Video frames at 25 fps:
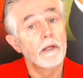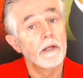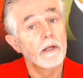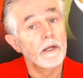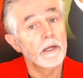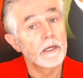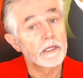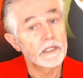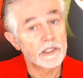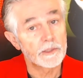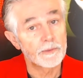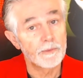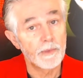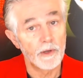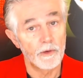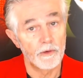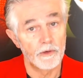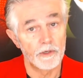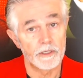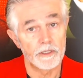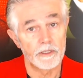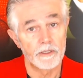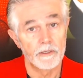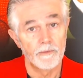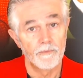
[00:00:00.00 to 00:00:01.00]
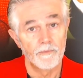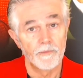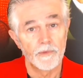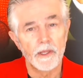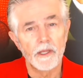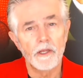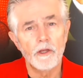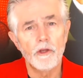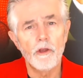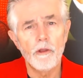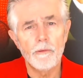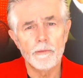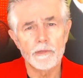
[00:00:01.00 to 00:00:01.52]
A spirit,
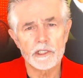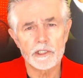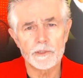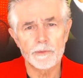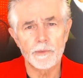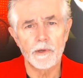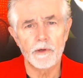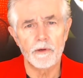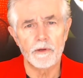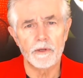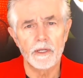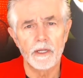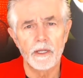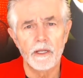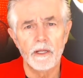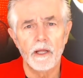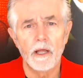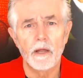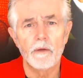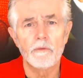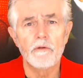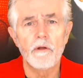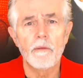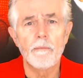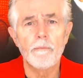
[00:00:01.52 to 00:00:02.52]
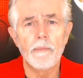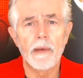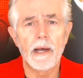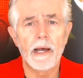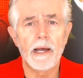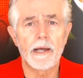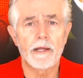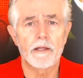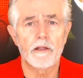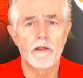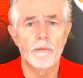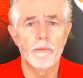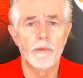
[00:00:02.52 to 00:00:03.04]
human spirit, a
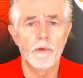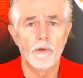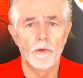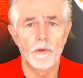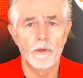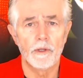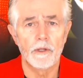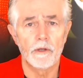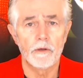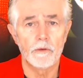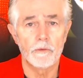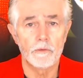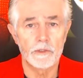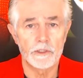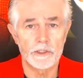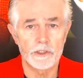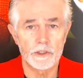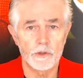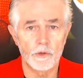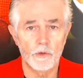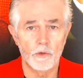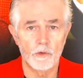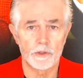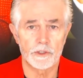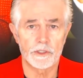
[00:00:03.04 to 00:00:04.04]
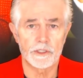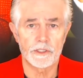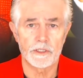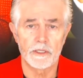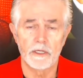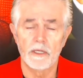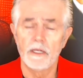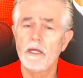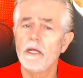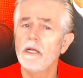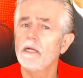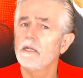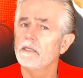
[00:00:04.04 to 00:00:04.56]
remarkable resource.
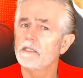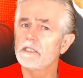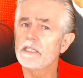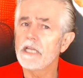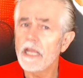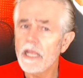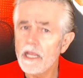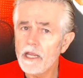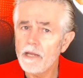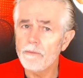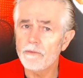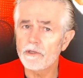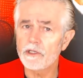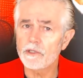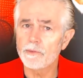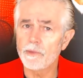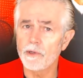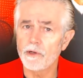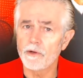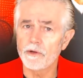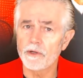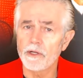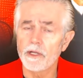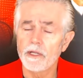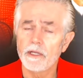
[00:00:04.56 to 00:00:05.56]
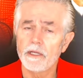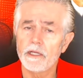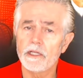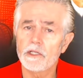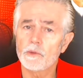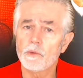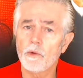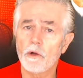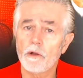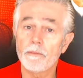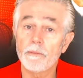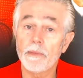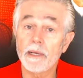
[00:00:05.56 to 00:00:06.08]
Team spirit is
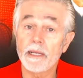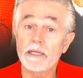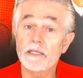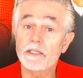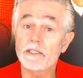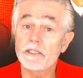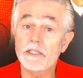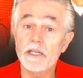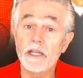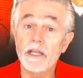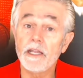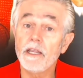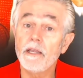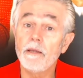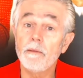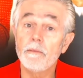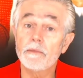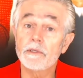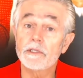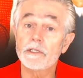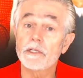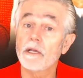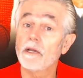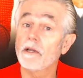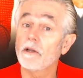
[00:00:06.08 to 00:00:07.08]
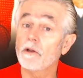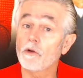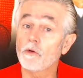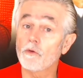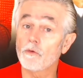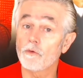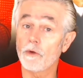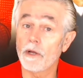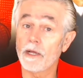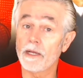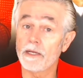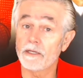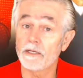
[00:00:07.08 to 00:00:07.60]
what makes teams
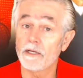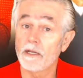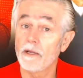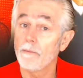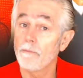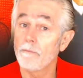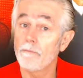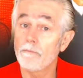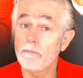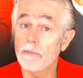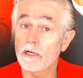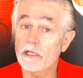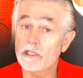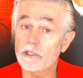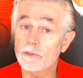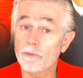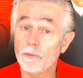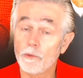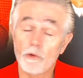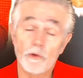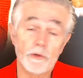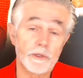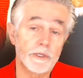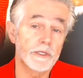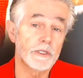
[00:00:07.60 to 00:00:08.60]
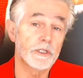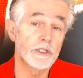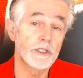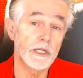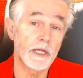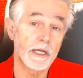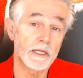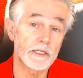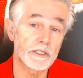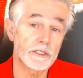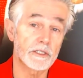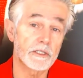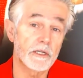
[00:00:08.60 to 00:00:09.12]
great, much more than
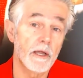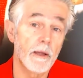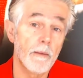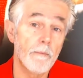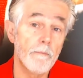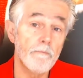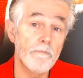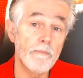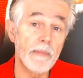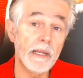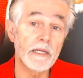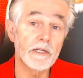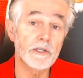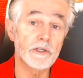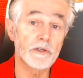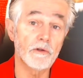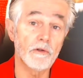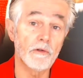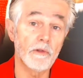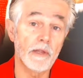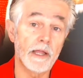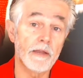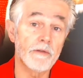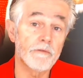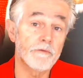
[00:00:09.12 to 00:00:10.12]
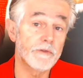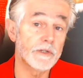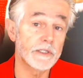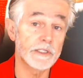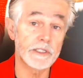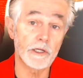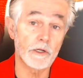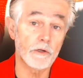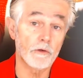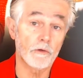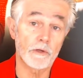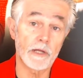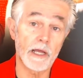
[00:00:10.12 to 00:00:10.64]
just mental and
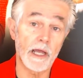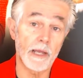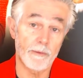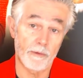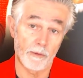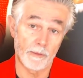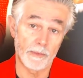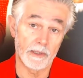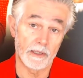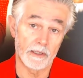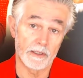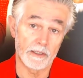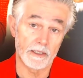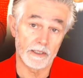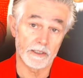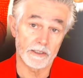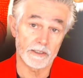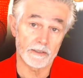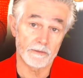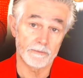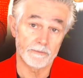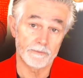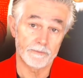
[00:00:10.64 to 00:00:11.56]
physical capabilities.